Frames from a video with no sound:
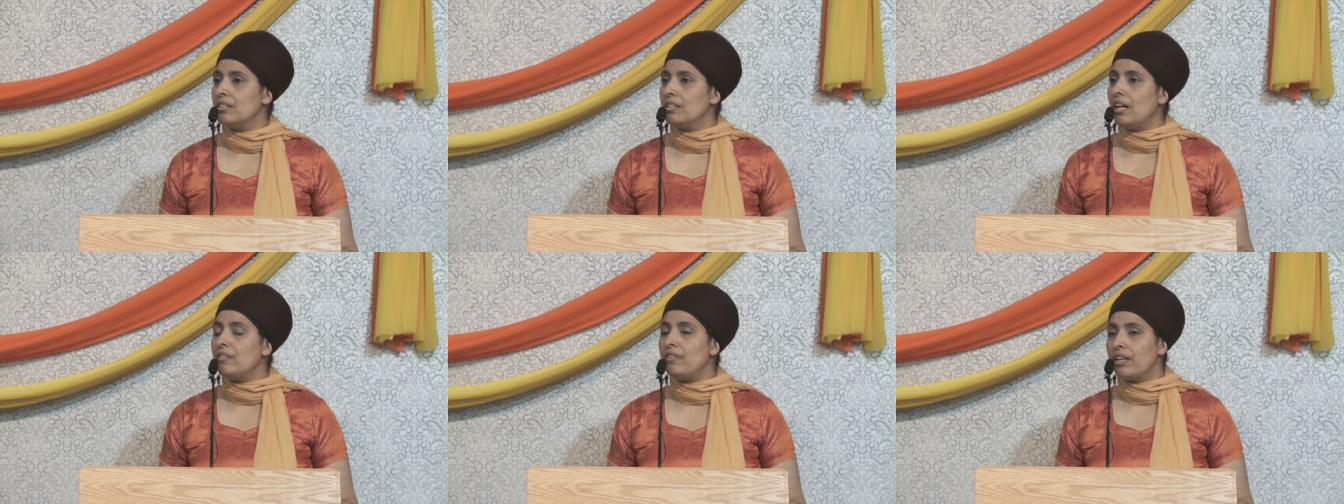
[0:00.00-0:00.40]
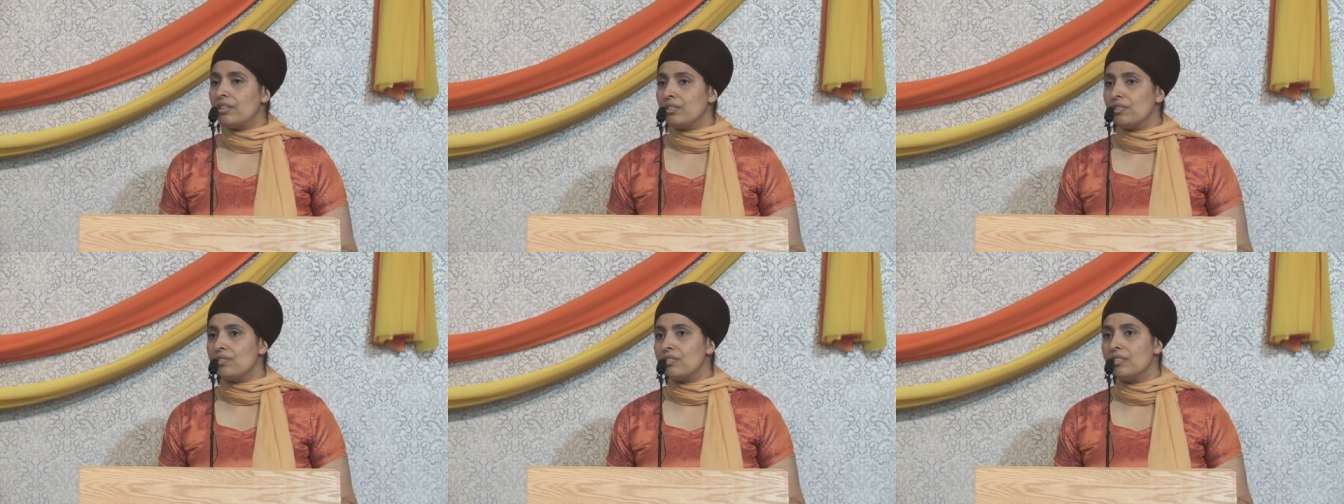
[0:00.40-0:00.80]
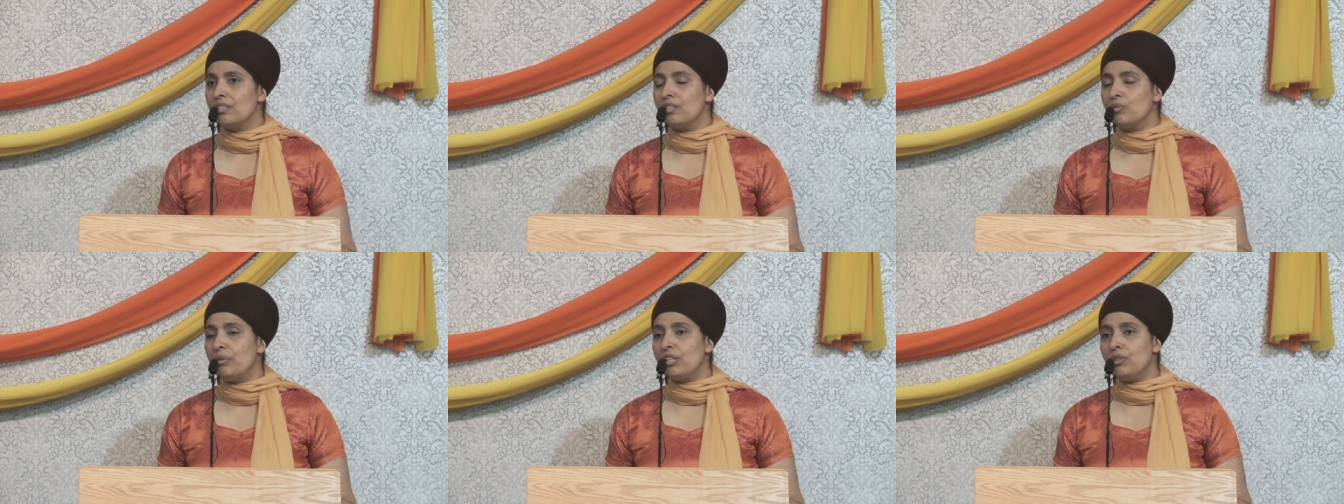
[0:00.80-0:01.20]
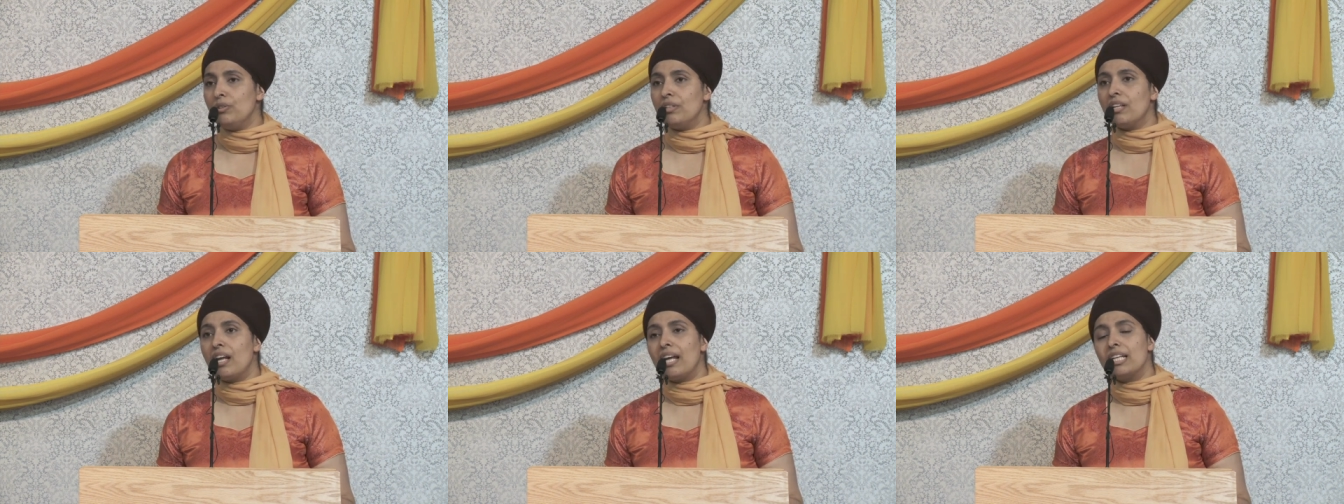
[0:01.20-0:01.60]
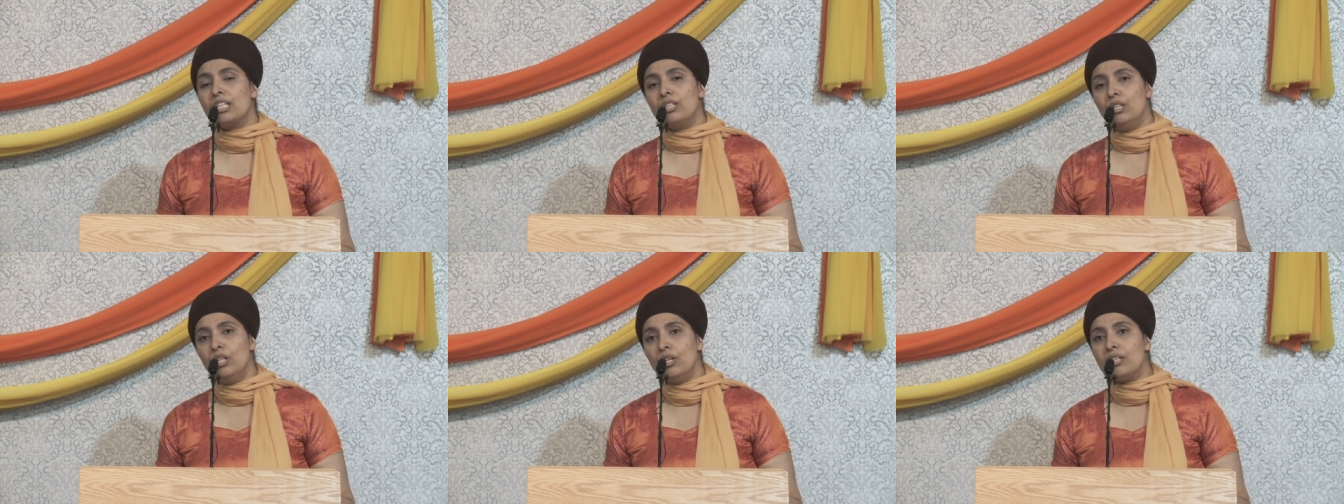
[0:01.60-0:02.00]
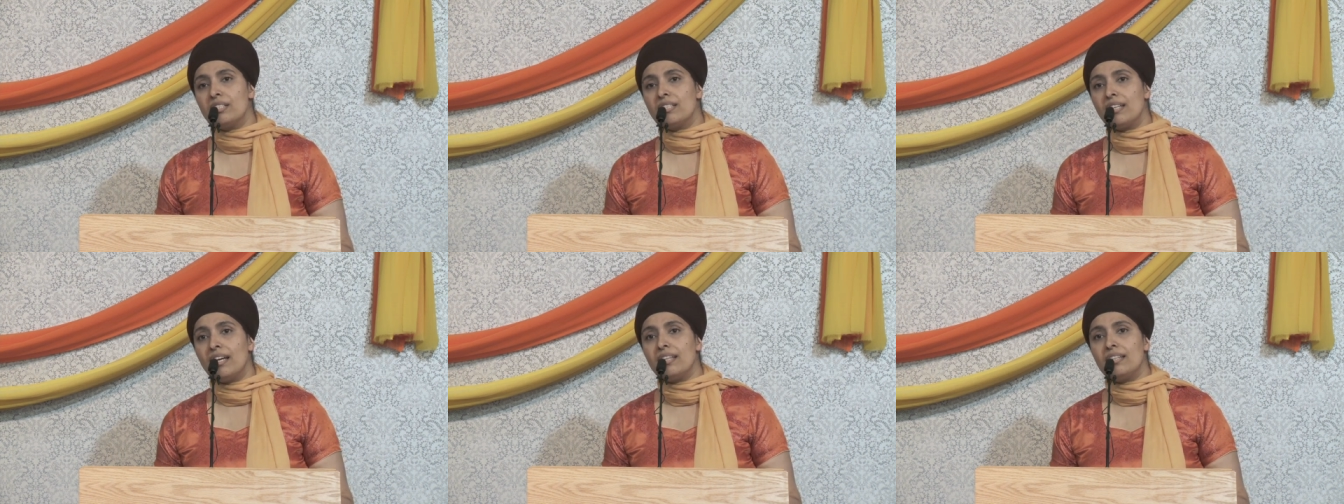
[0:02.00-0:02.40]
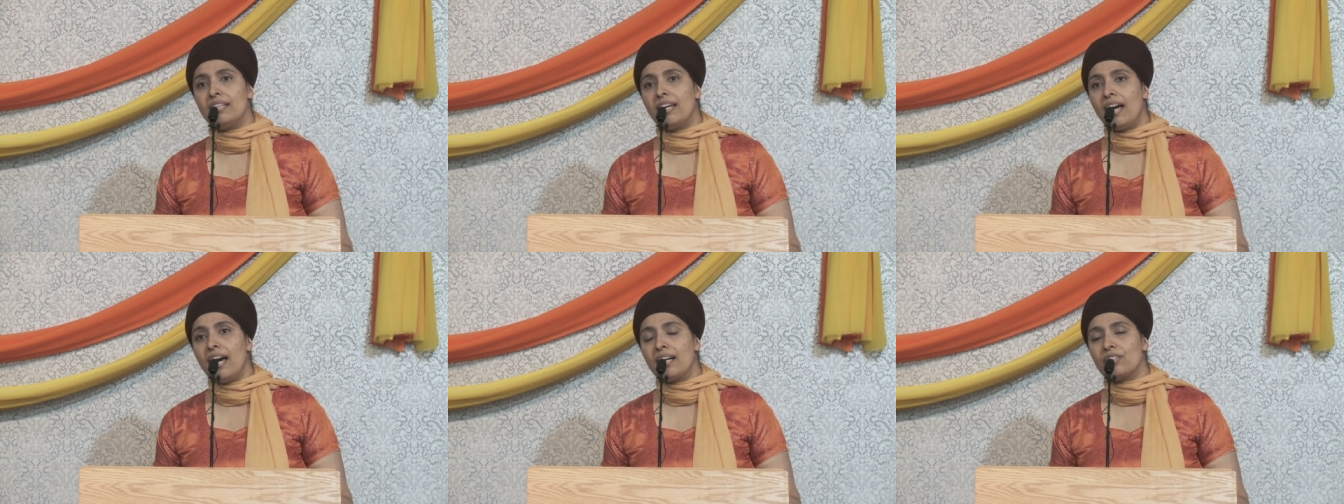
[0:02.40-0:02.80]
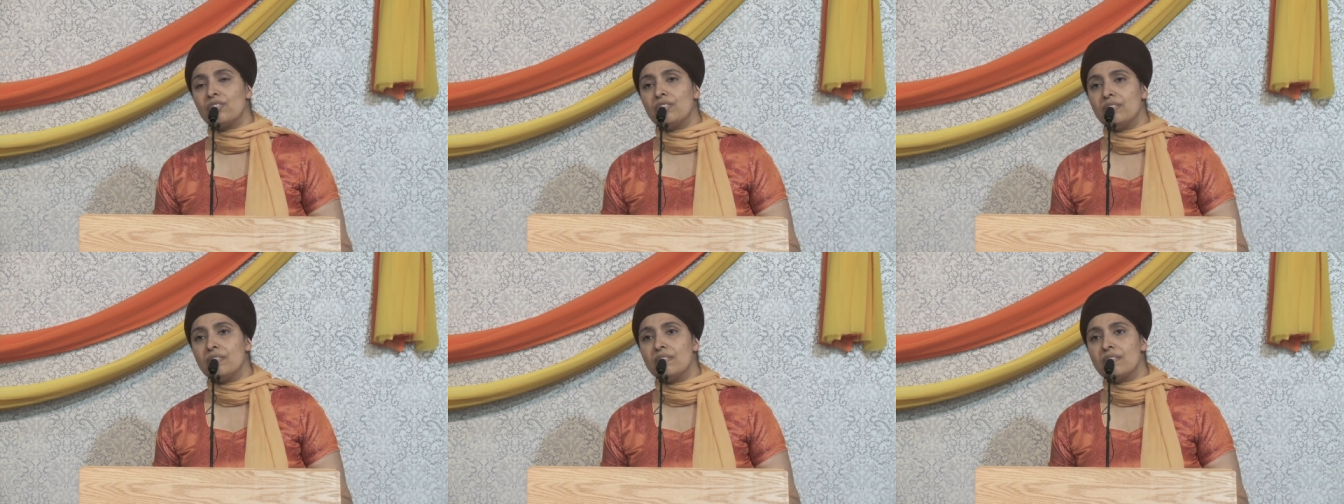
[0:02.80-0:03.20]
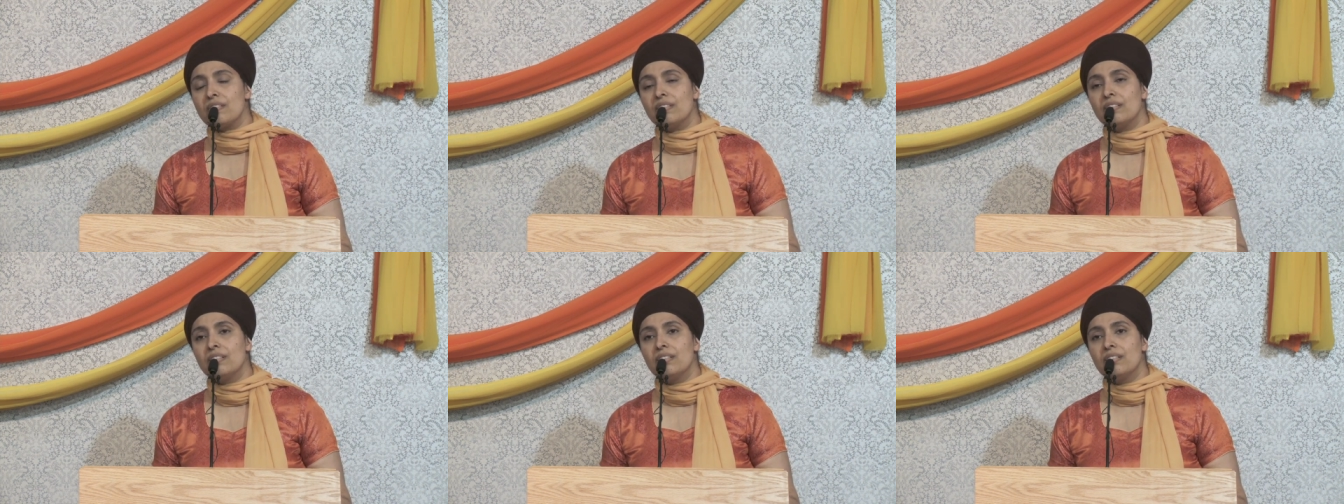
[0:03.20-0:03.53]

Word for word: of others, when Guru Nanak looked at the actions